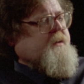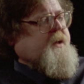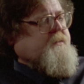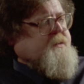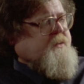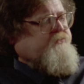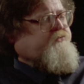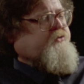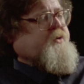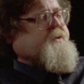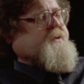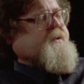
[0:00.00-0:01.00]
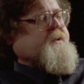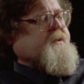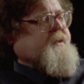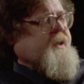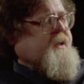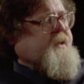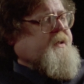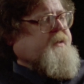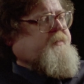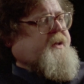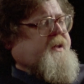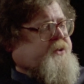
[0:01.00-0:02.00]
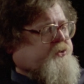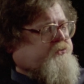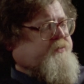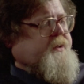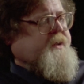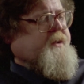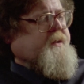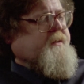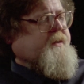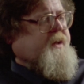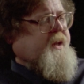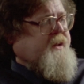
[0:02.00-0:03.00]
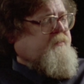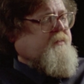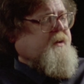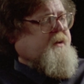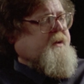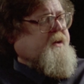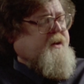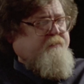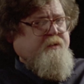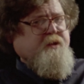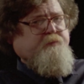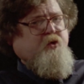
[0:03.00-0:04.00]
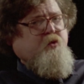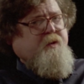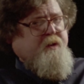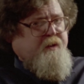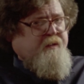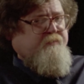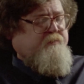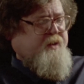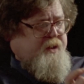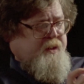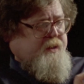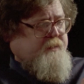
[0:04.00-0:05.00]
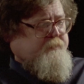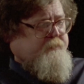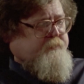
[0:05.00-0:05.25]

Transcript: That was the first time in history that anyone had ever spoken of me.